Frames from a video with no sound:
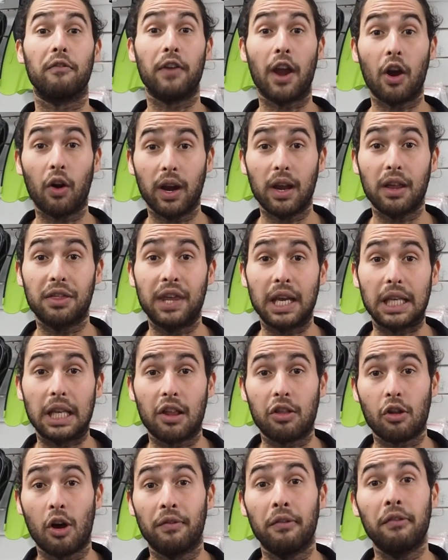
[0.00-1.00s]
varying
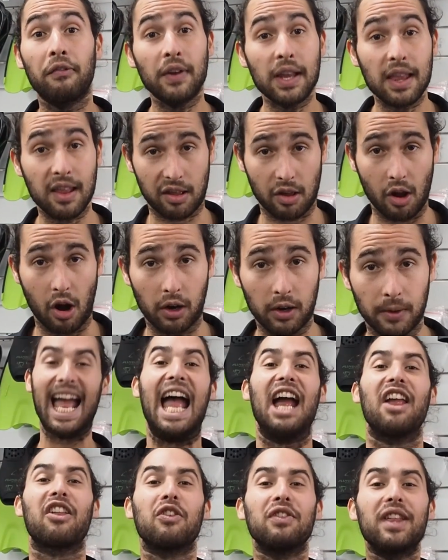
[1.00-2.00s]
thickness of a fin sock.
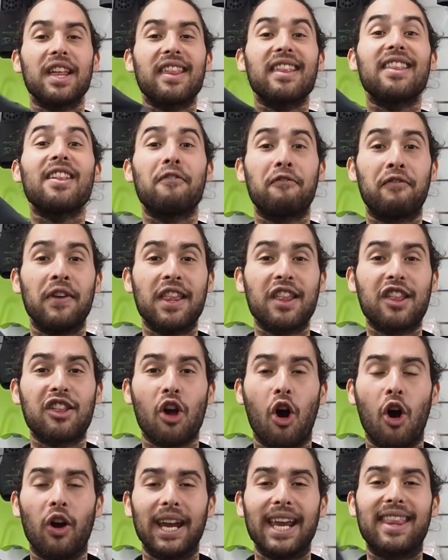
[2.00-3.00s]
So this is a fin sock.